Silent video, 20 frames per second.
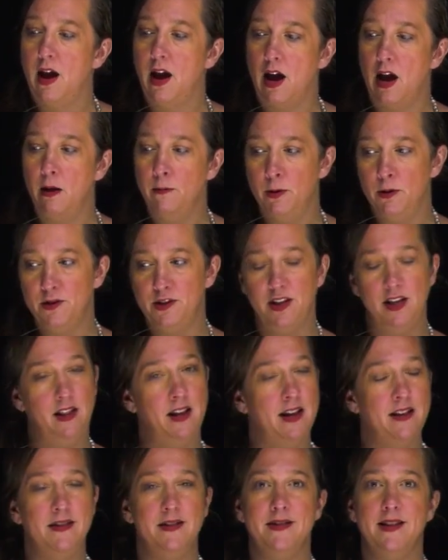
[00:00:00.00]
I personally
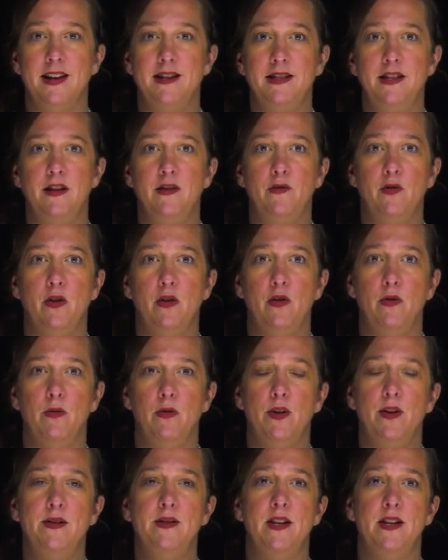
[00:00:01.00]
like this idea of
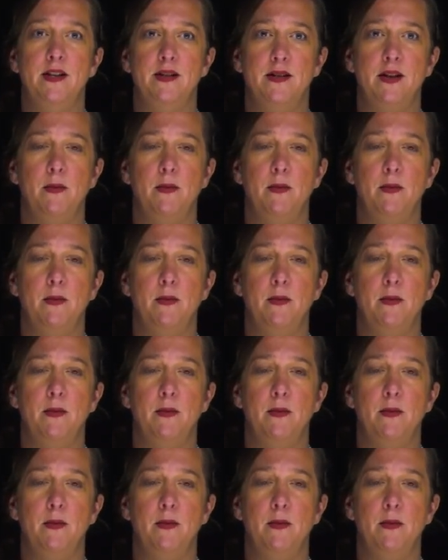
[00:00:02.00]
congruence. It's